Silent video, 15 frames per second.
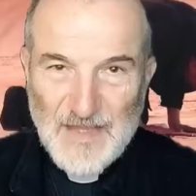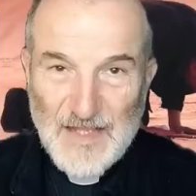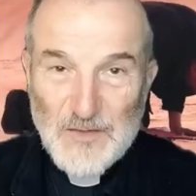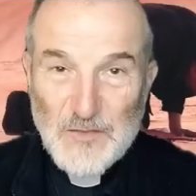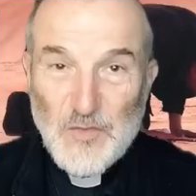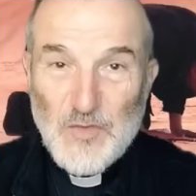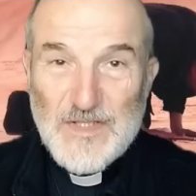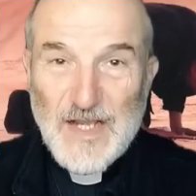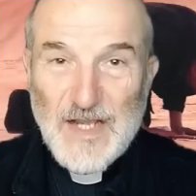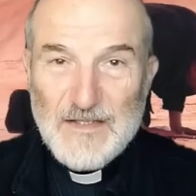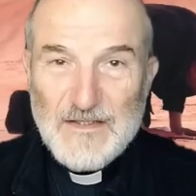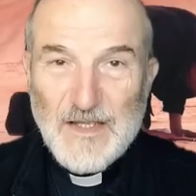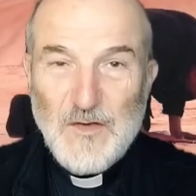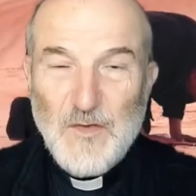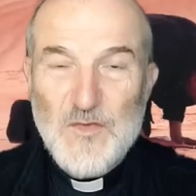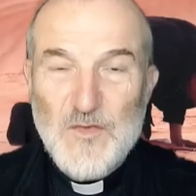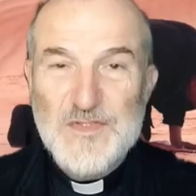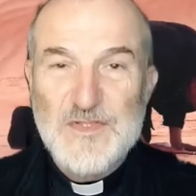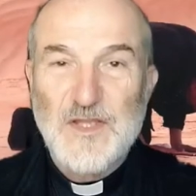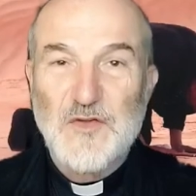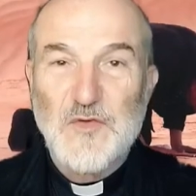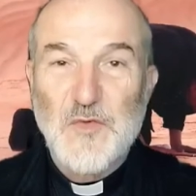all act is
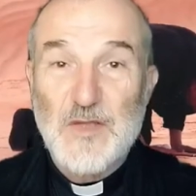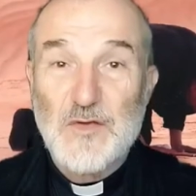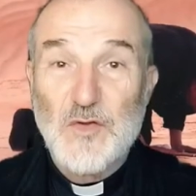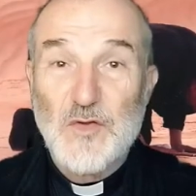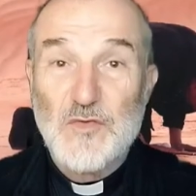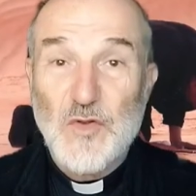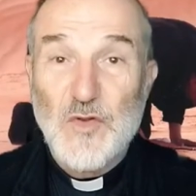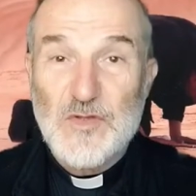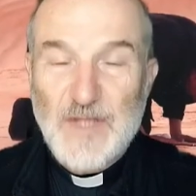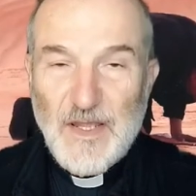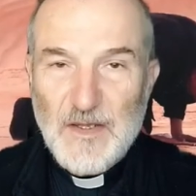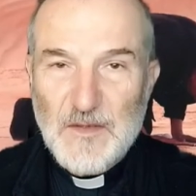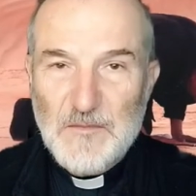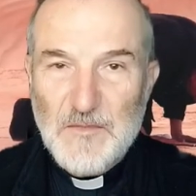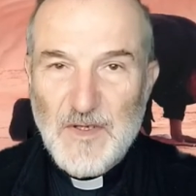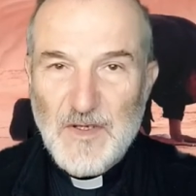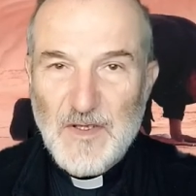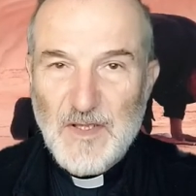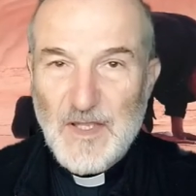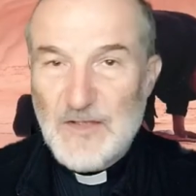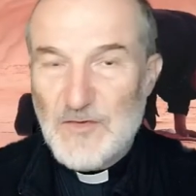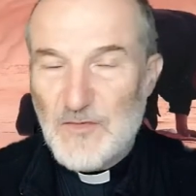constituted of two terms,
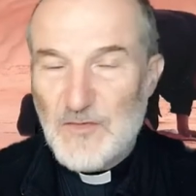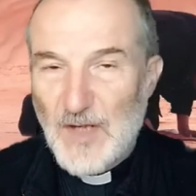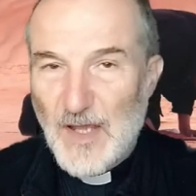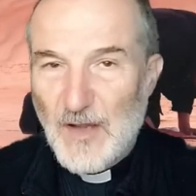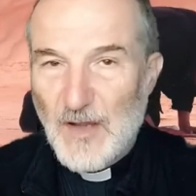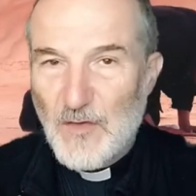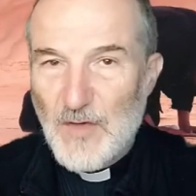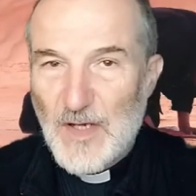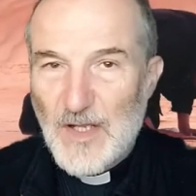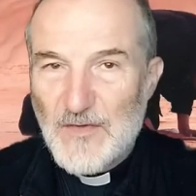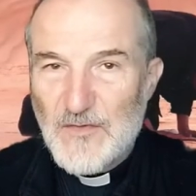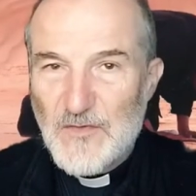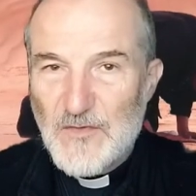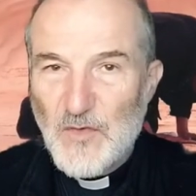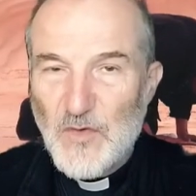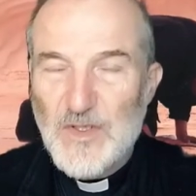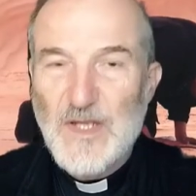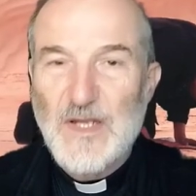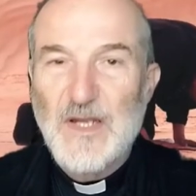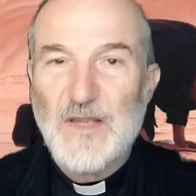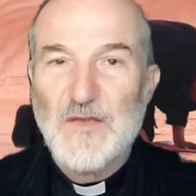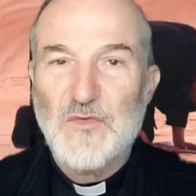and of the relation that
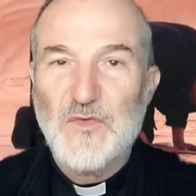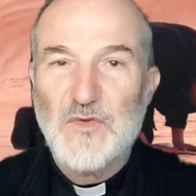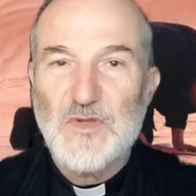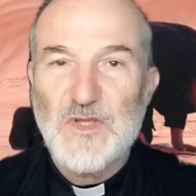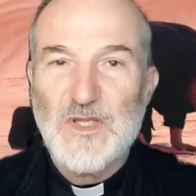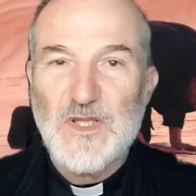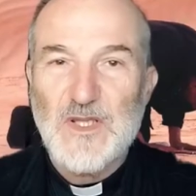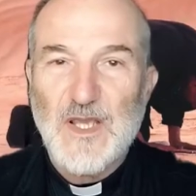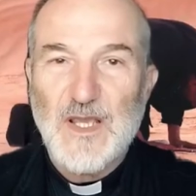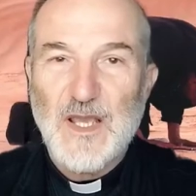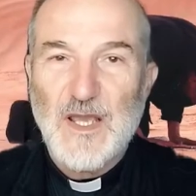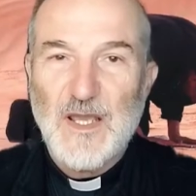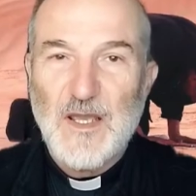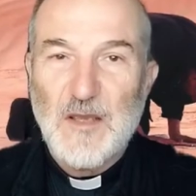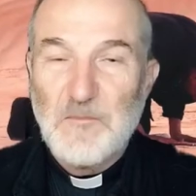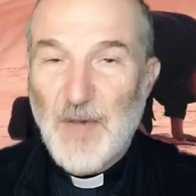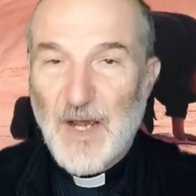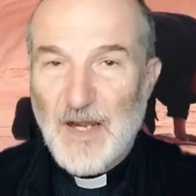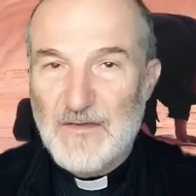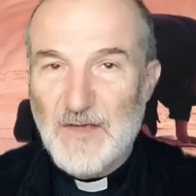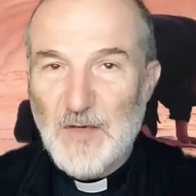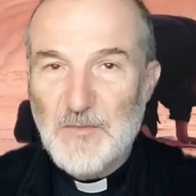unifies them. By
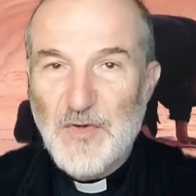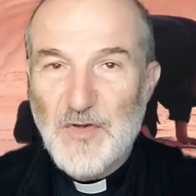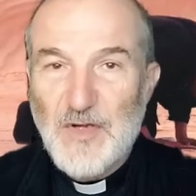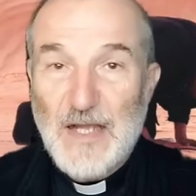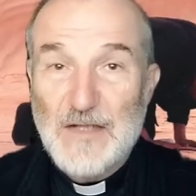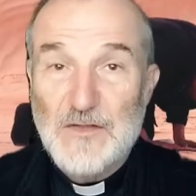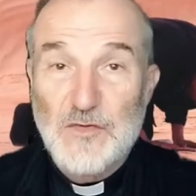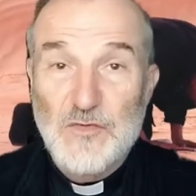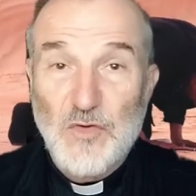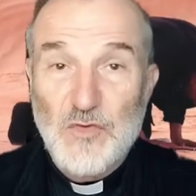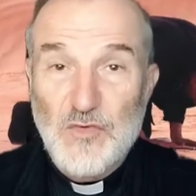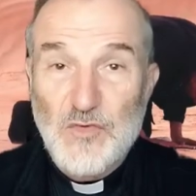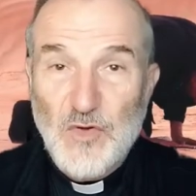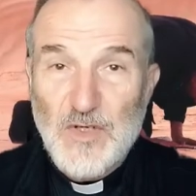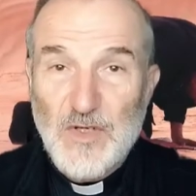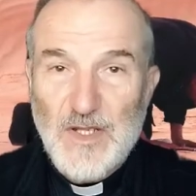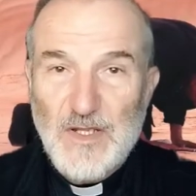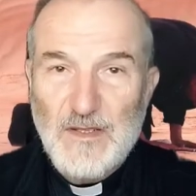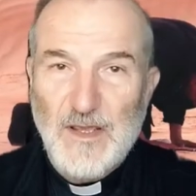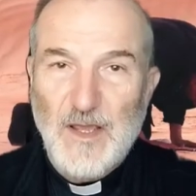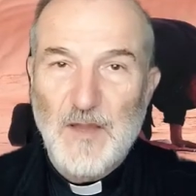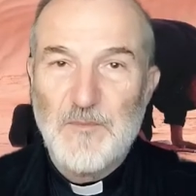example, for the act of
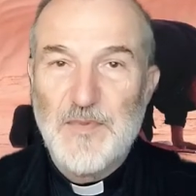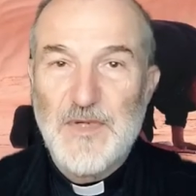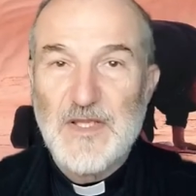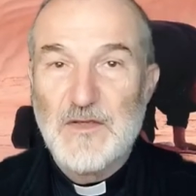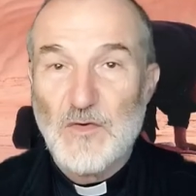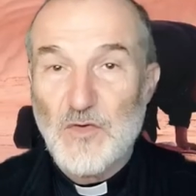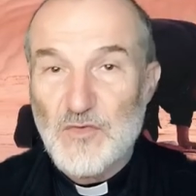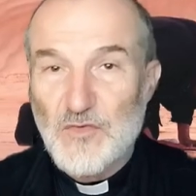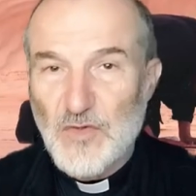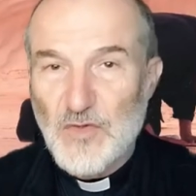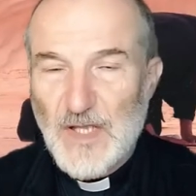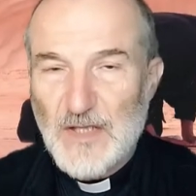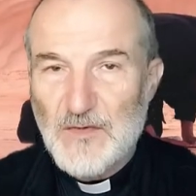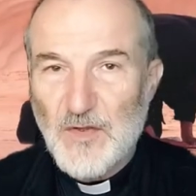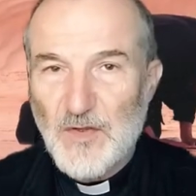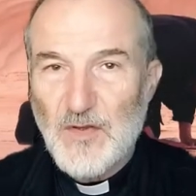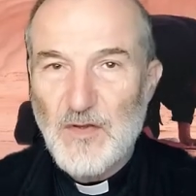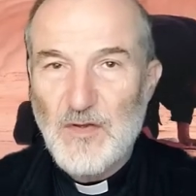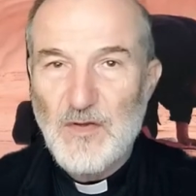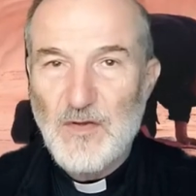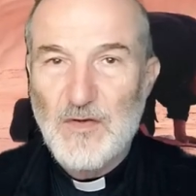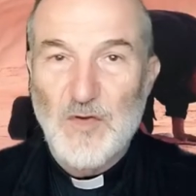giving implies the
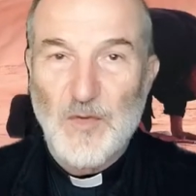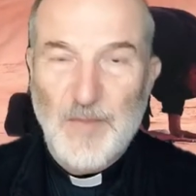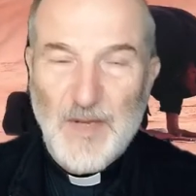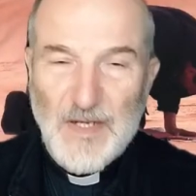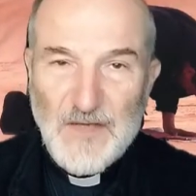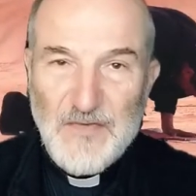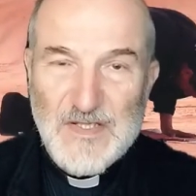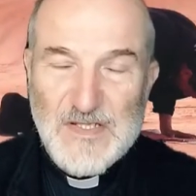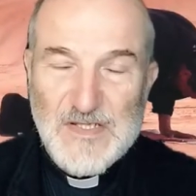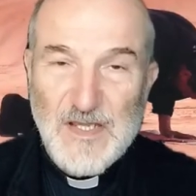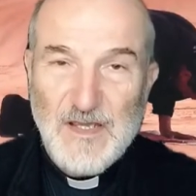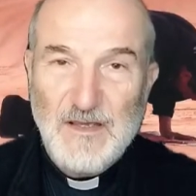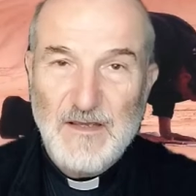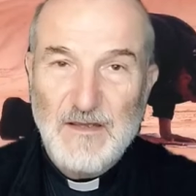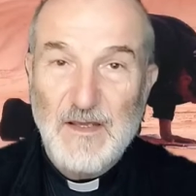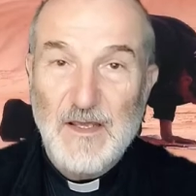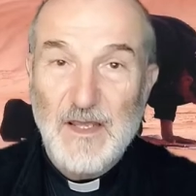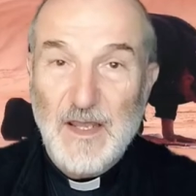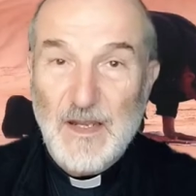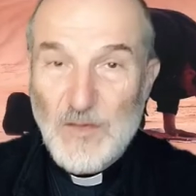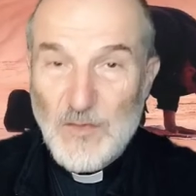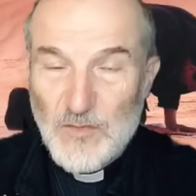donator, the beneficiary,
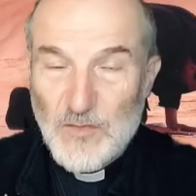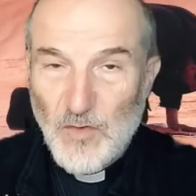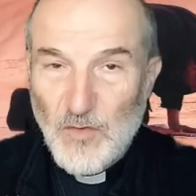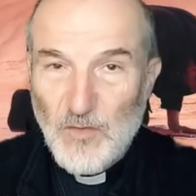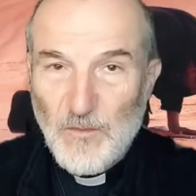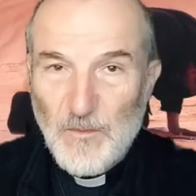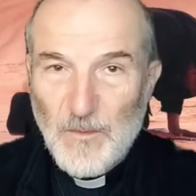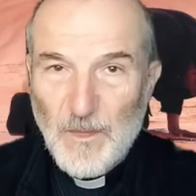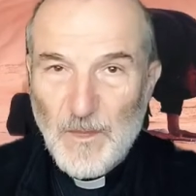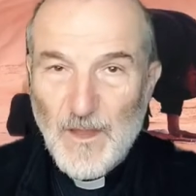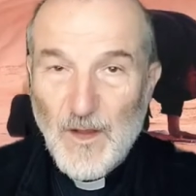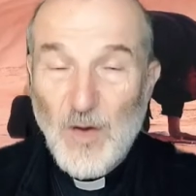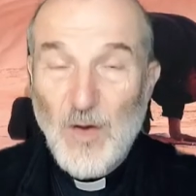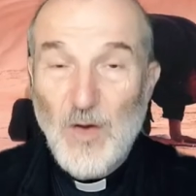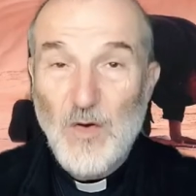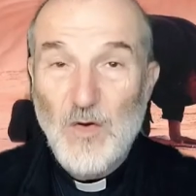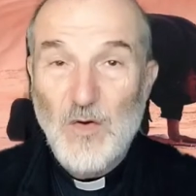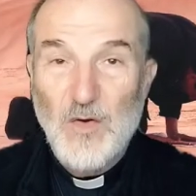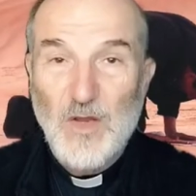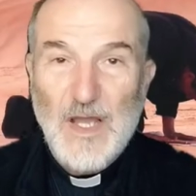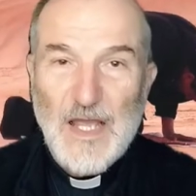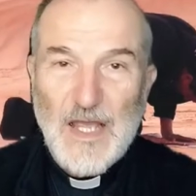and the gift. Thus,
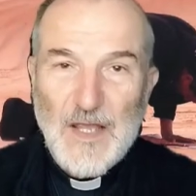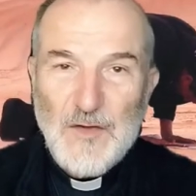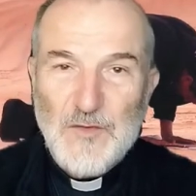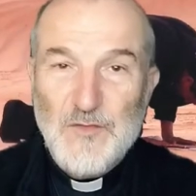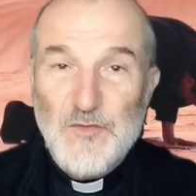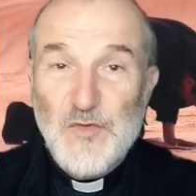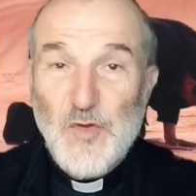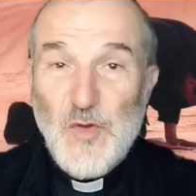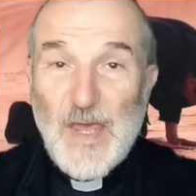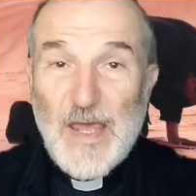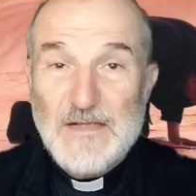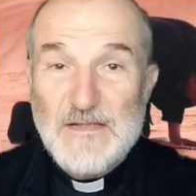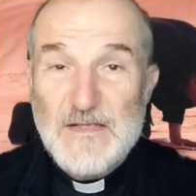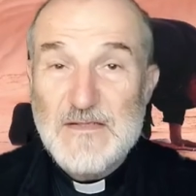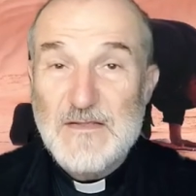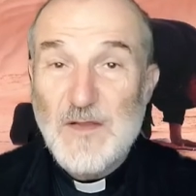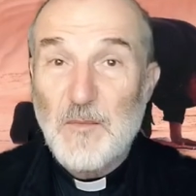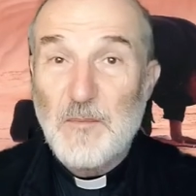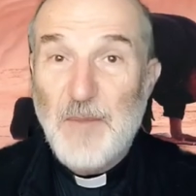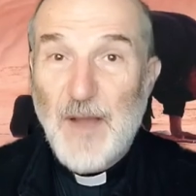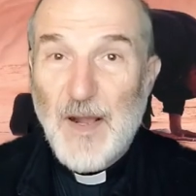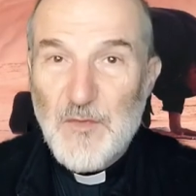God existing
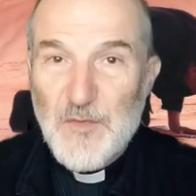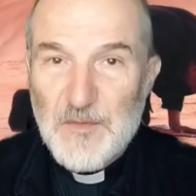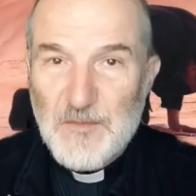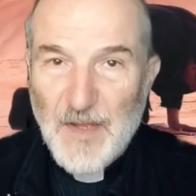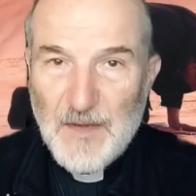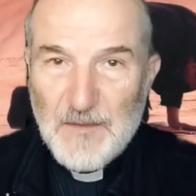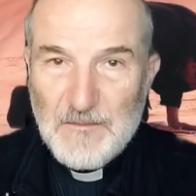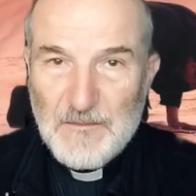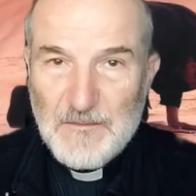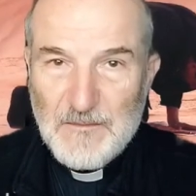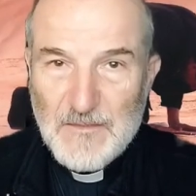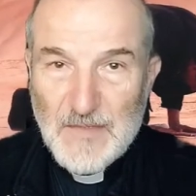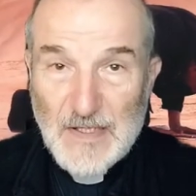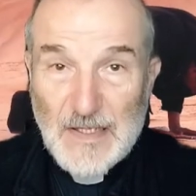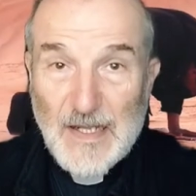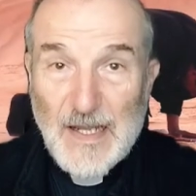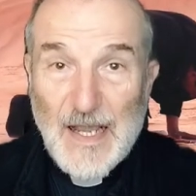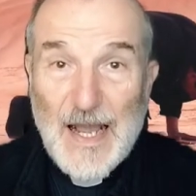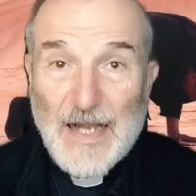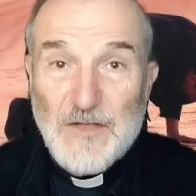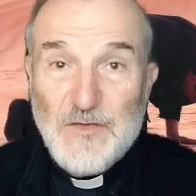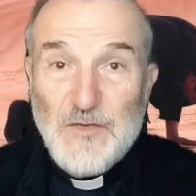by himself, he is
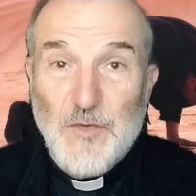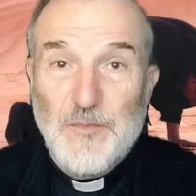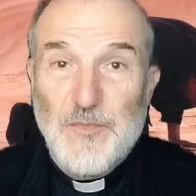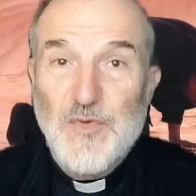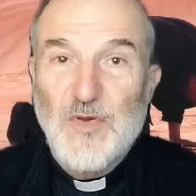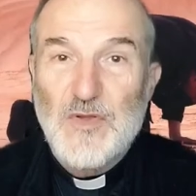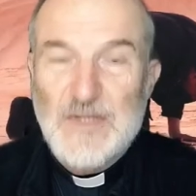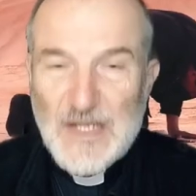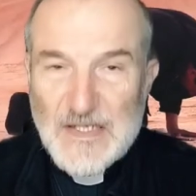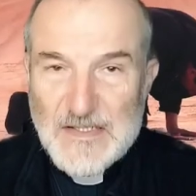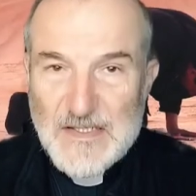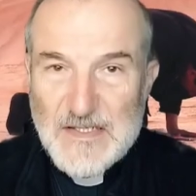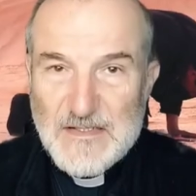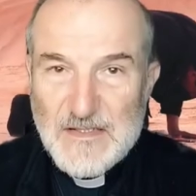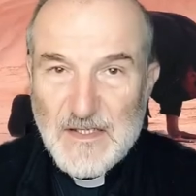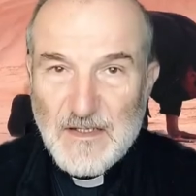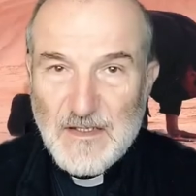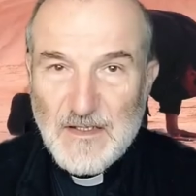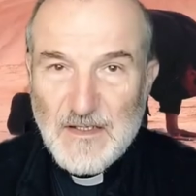pure act to exist.